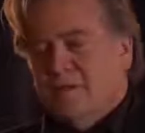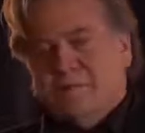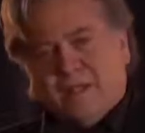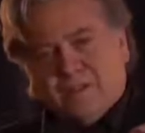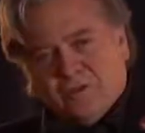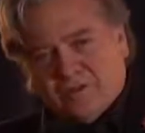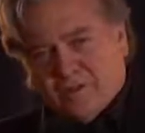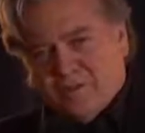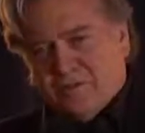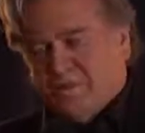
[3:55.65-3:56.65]
Things looked a
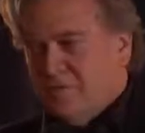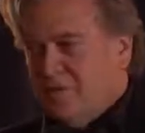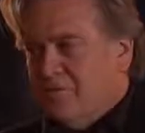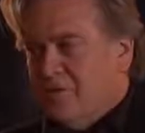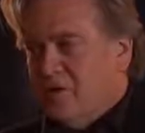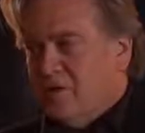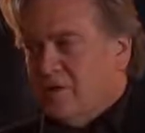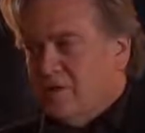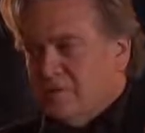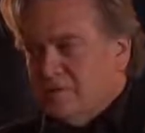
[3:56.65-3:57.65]
little different in Florida, a
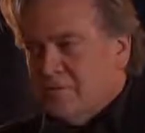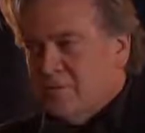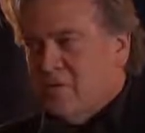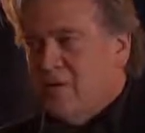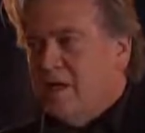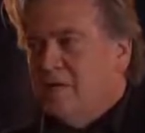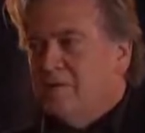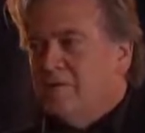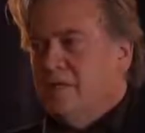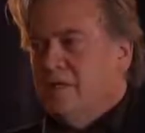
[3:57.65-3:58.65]
little different in
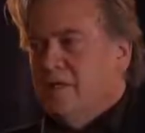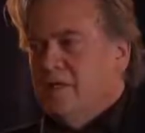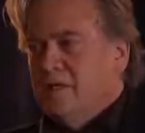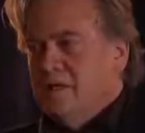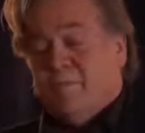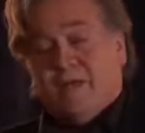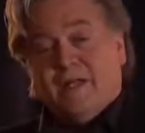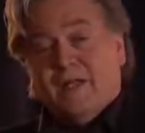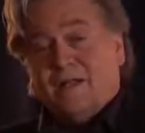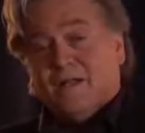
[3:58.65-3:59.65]
Ohio. But at
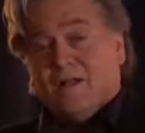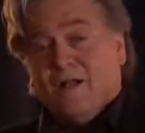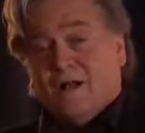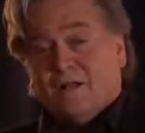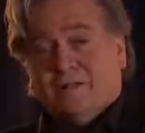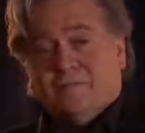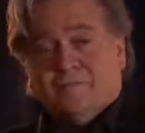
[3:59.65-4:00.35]
8 o'clock,